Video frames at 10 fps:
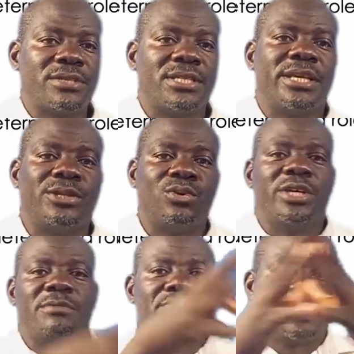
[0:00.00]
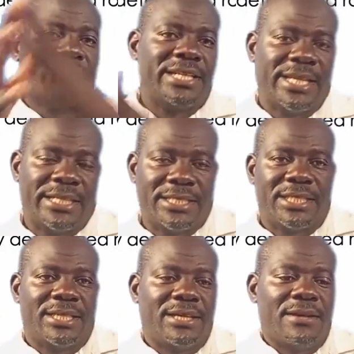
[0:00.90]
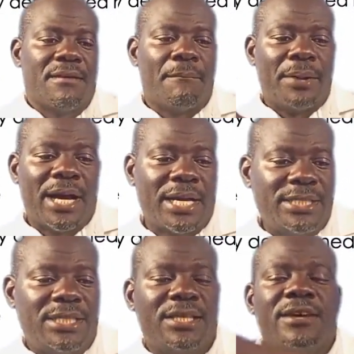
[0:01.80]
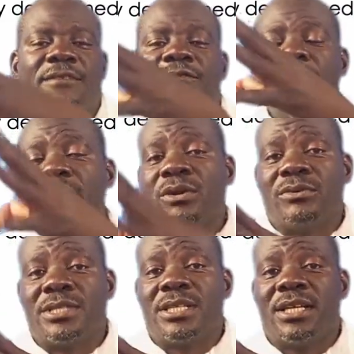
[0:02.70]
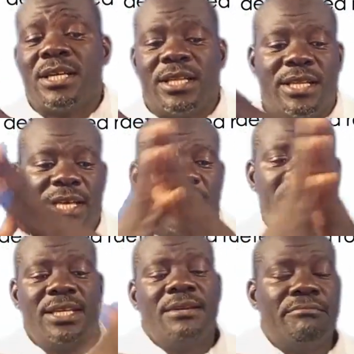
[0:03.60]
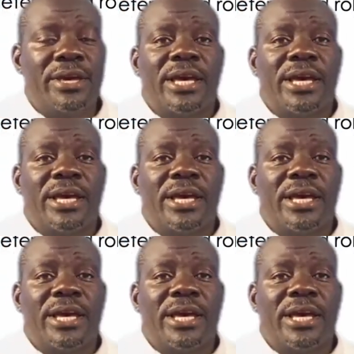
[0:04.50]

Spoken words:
they do impregnate, but females, they bear